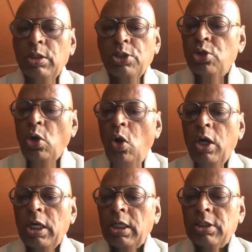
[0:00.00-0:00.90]

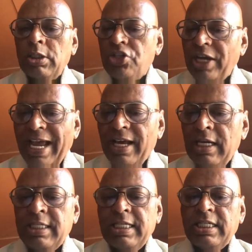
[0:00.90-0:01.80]
draw a chair
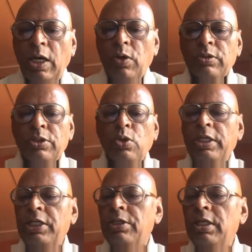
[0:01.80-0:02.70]
and sit down. So
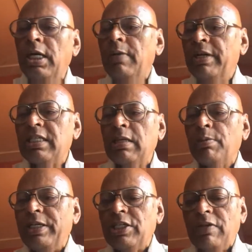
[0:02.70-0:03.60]
he picks up a
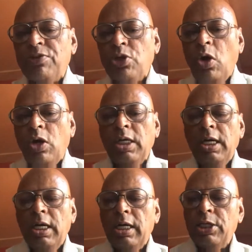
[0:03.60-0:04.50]
piece of chalk
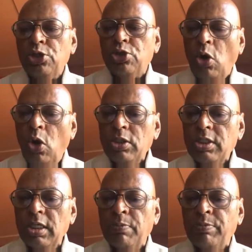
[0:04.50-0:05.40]
and
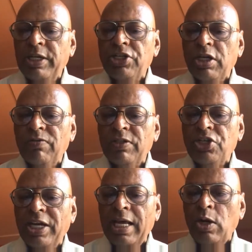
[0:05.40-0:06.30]
draws a picture of a
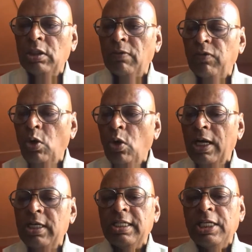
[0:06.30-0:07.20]
chair on the floor
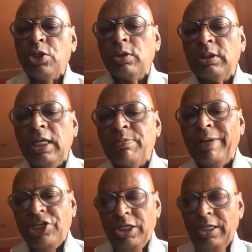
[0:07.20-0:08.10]
and sits on that
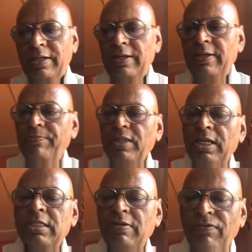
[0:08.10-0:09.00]
picture.
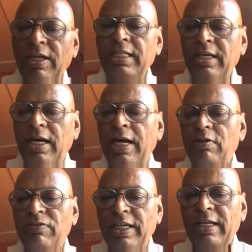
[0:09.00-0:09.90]
It's a funny kind
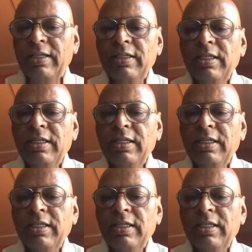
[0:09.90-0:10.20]
of thing,